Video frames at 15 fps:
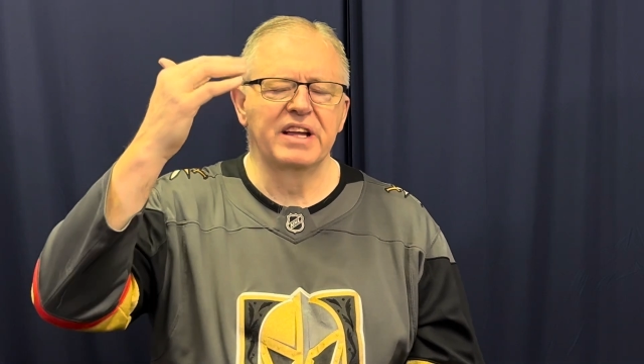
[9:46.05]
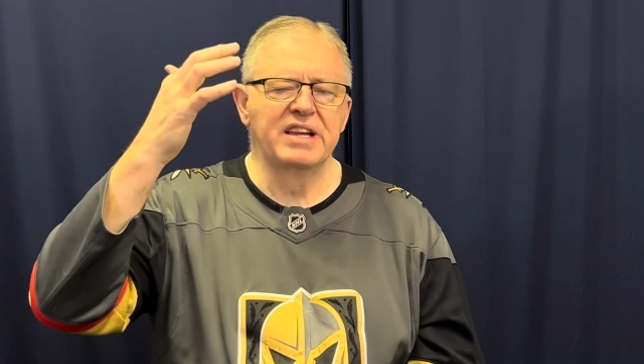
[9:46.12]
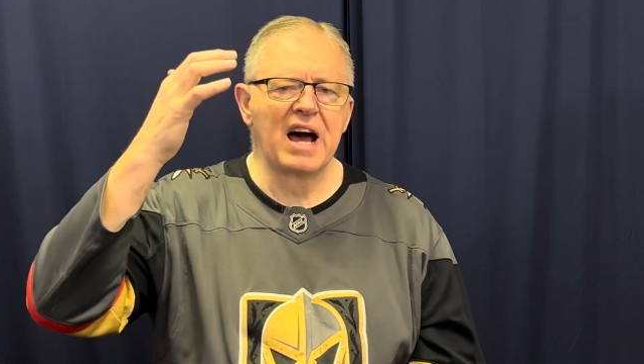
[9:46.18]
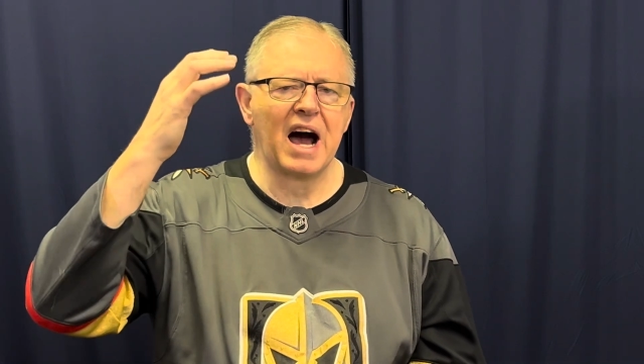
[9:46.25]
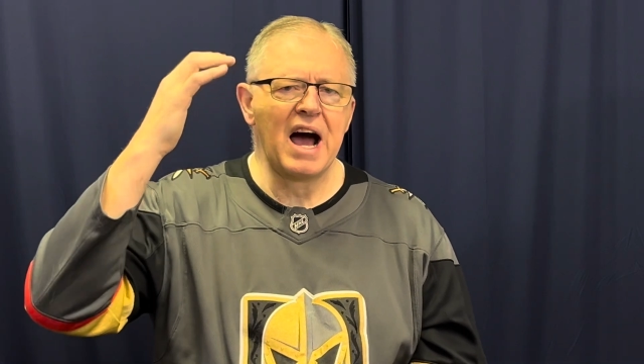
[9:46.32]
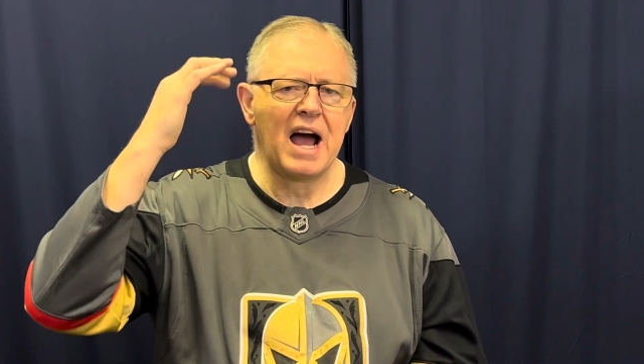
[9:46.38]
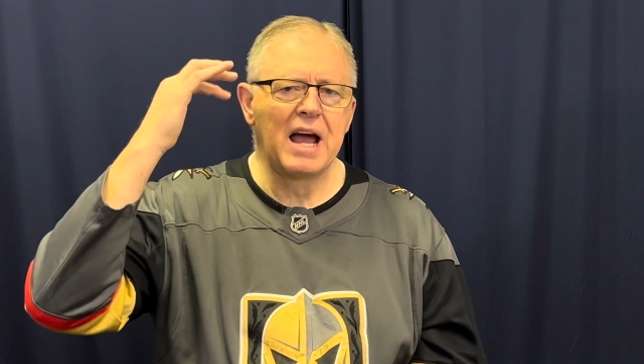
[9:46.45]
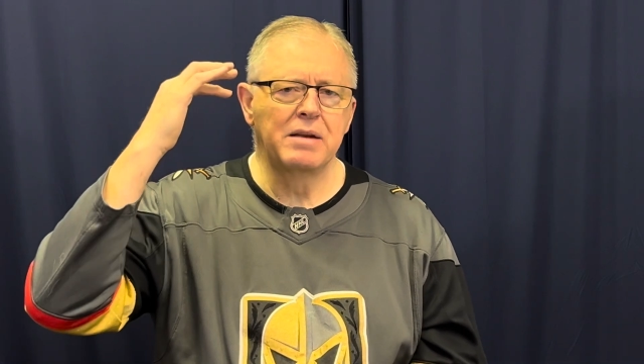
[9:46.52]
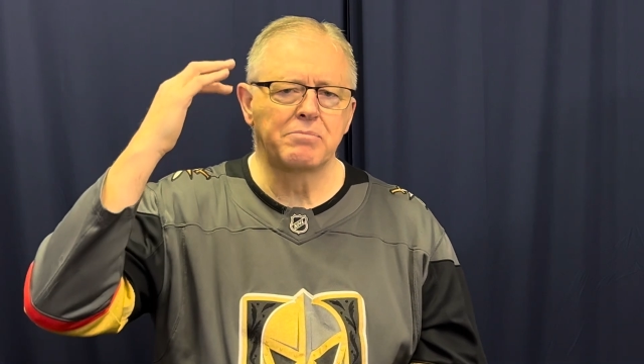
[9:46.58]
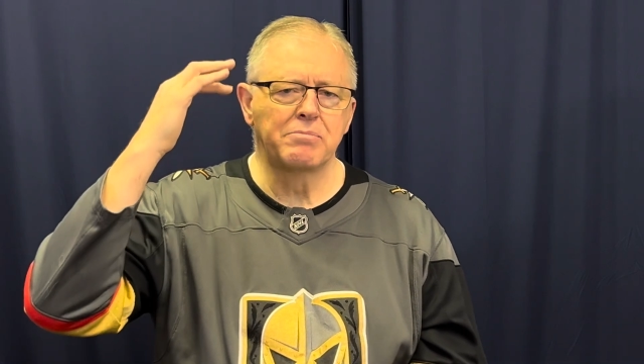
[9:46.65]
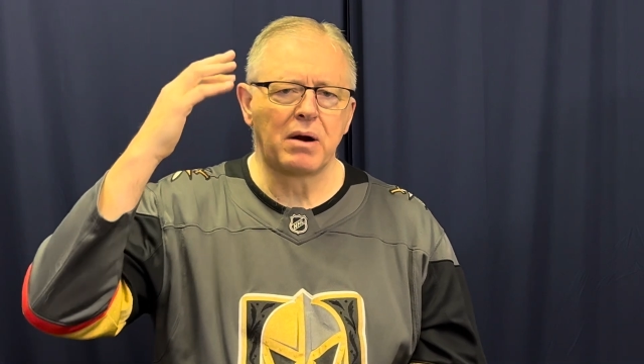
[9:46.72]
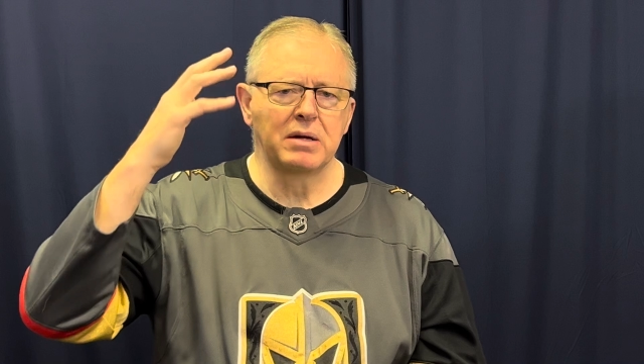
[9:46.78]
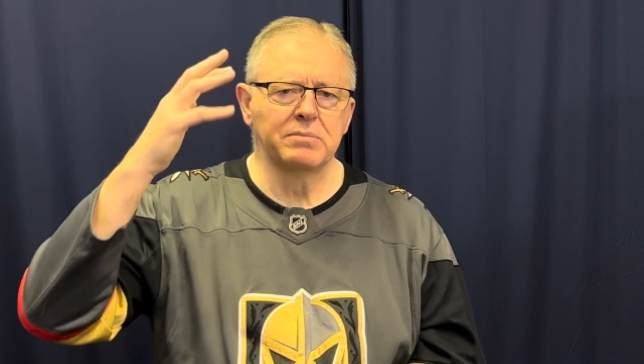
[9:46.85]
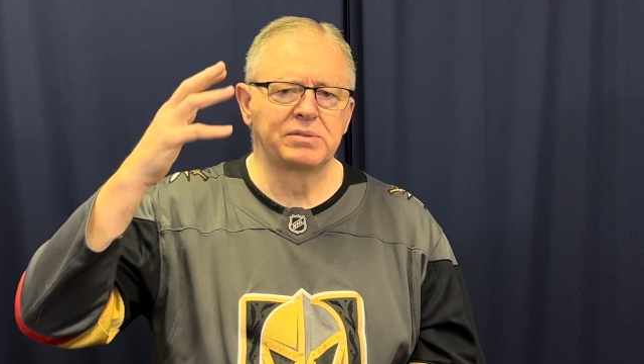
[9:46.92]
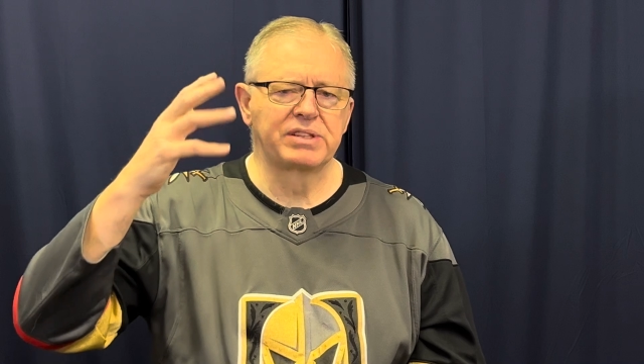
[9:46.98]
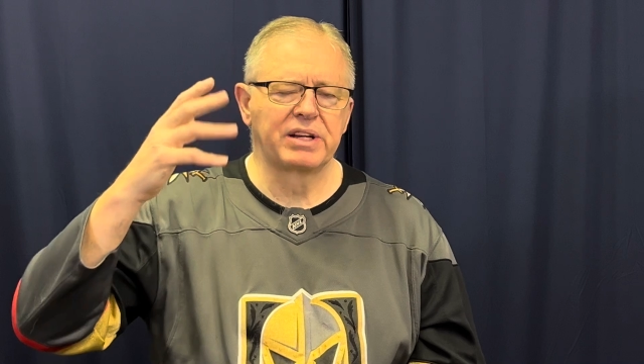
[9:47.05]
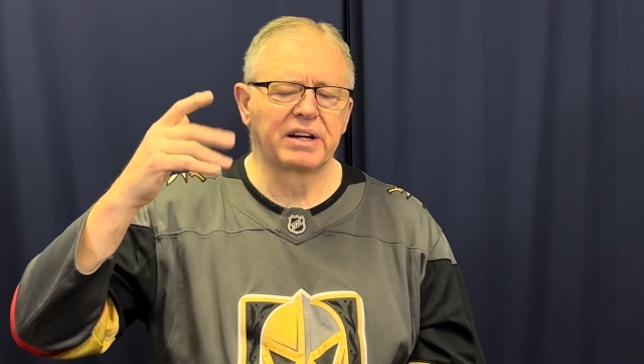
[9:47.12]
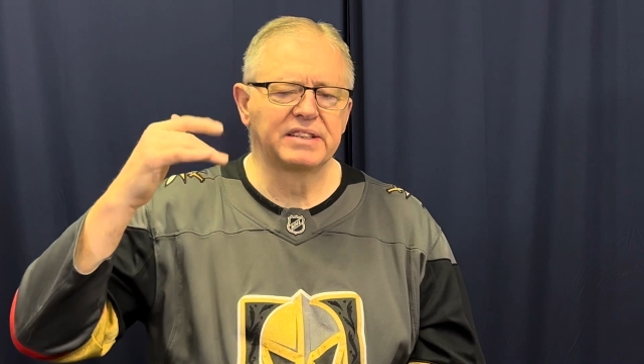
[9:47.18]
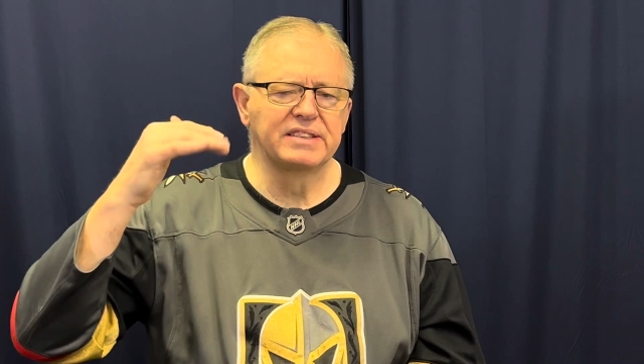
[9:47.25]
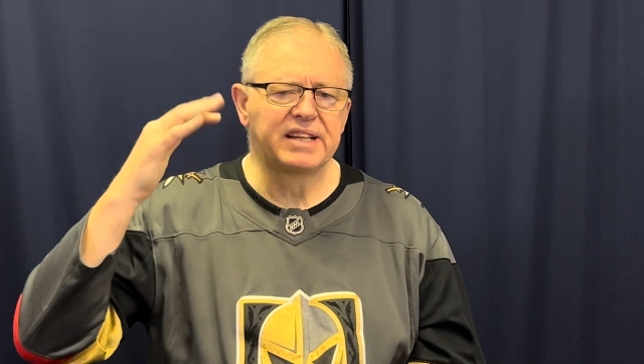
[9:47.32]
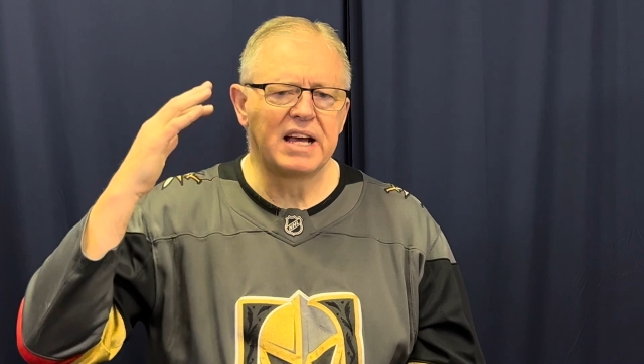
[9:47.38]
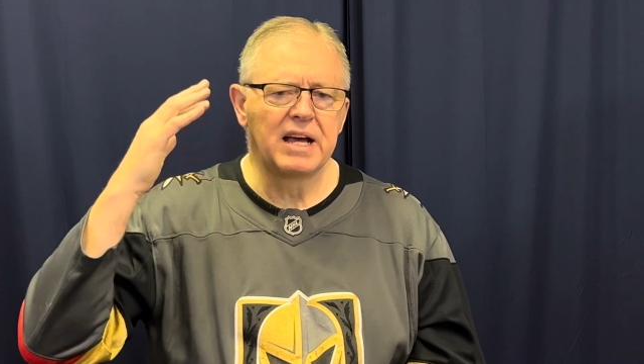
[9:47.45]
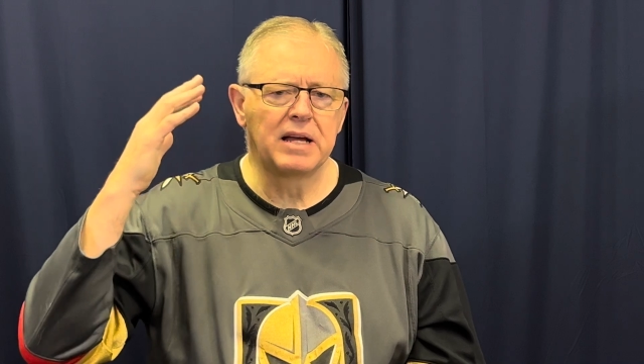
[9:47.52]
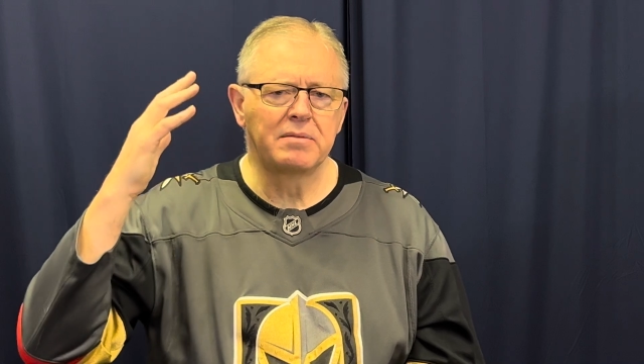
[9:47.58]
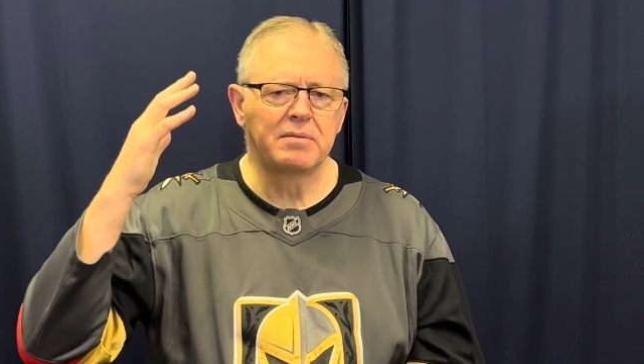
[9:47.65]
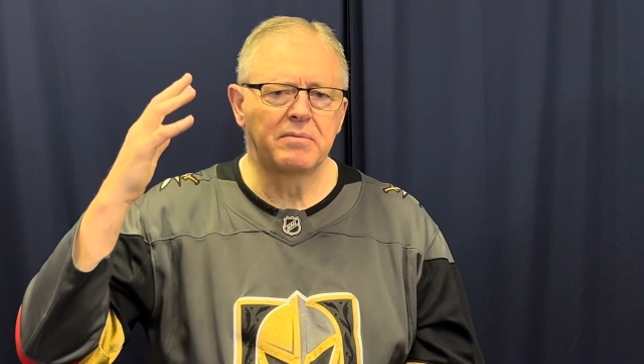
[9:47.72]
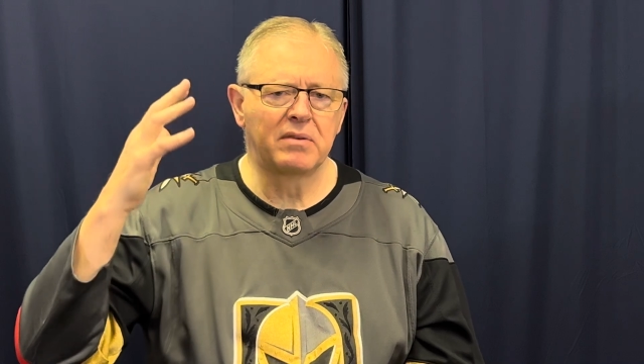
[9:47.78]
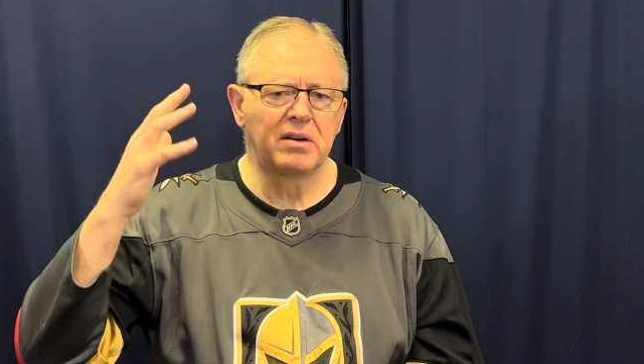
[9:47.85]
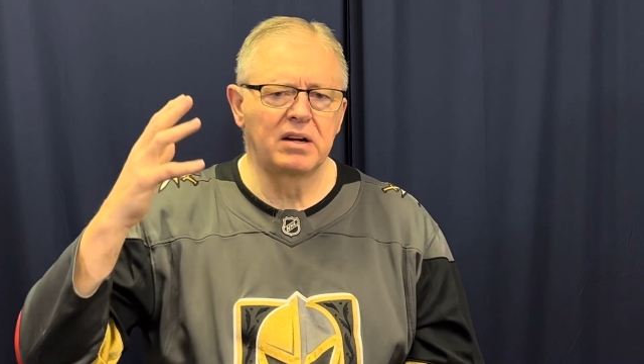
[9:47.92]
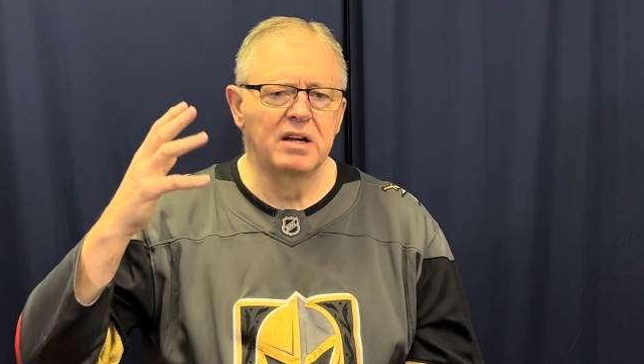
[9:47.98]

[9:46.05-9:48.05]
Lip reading: 9, Brodmann's area 10,